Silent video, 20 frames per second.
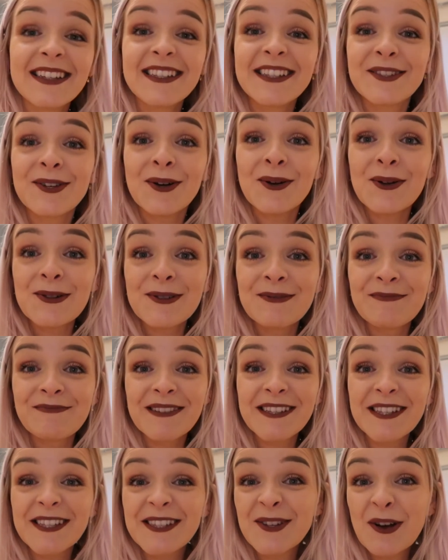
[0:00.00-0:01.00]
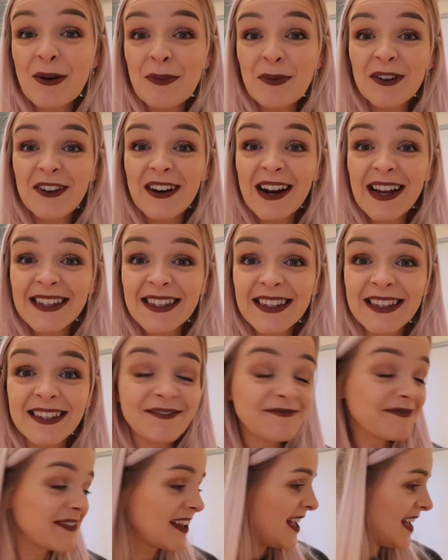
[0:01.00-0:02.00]
as it's all, as it's all
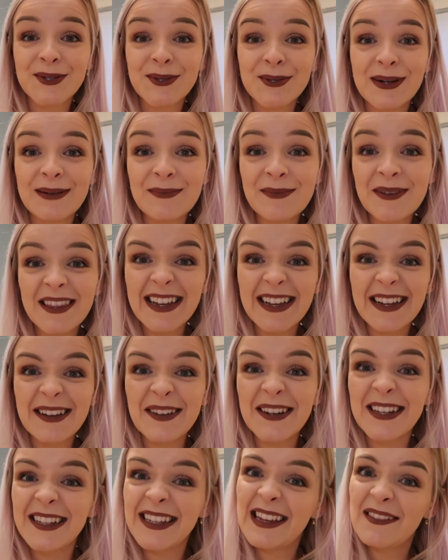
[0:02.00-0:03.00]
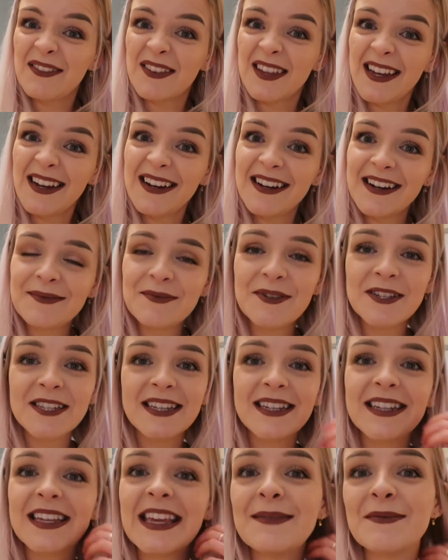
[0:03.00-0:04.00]
progressing. So I'm, I'm gonna leave it there. I'm
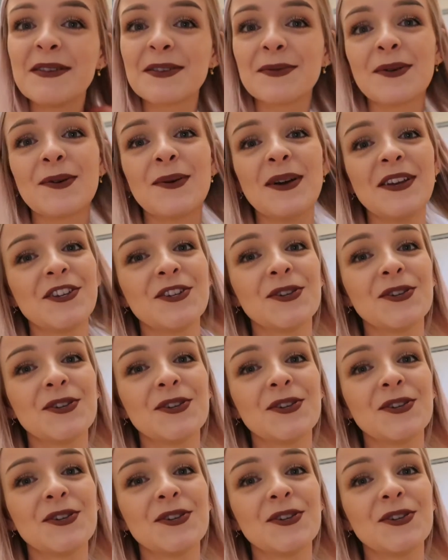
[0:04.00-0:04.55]
just gonna keep this one quite